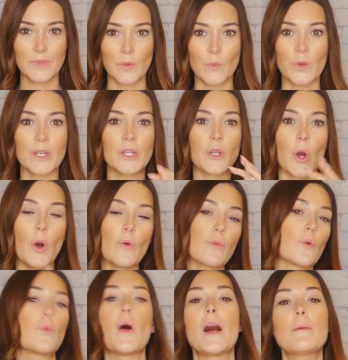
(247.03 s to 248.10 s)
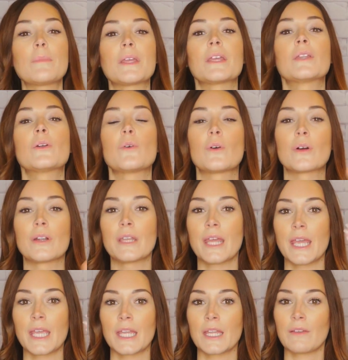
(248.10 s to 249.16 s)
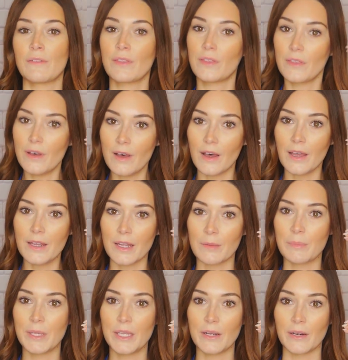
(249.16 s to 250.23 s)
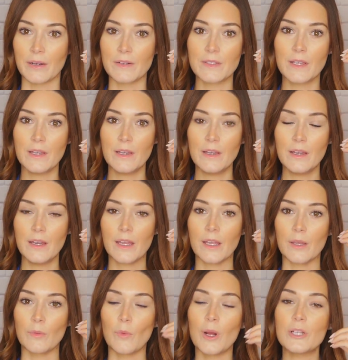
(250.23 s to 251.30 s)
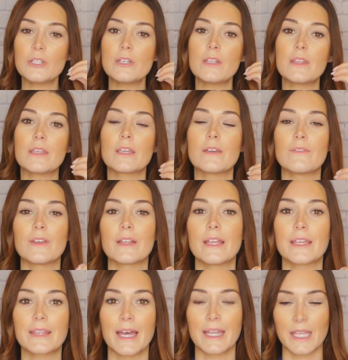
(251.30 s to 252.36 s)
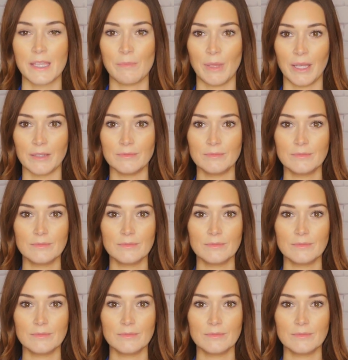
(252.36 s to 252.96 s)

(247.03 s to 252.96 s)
When an overwhelming or a negative thought appears, I want you to think of it like that email.